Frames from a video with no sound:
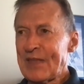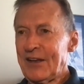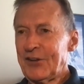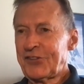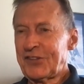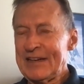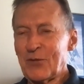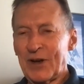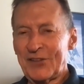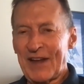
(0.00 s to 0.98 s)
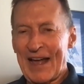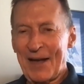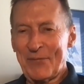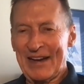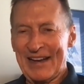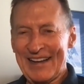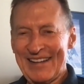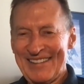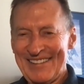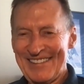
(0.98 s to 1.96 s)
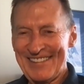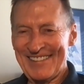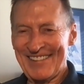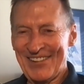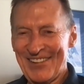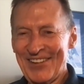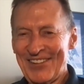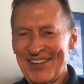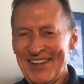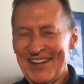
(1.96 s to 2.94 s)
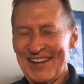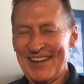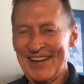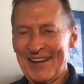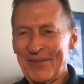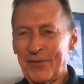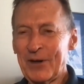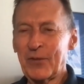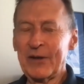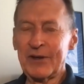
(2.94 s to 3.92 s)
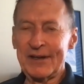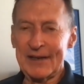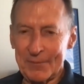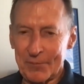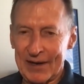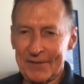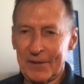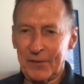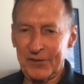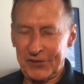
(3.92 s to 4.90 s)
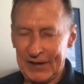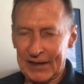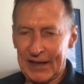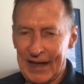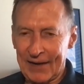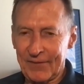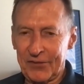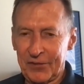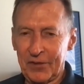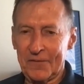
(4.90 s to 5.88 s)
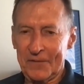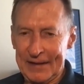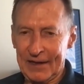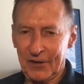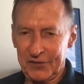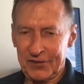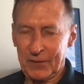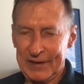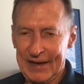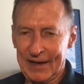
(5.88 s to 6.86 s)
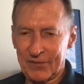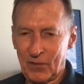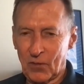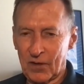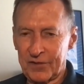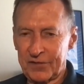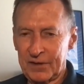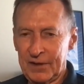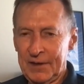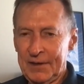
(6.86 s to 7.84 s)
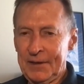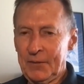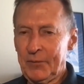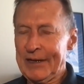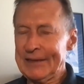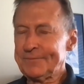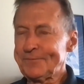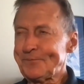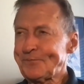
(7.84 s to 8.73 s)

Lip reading: see what's happening. You see when we would debrief, we would see a lot of it through the videos that we had, of course, but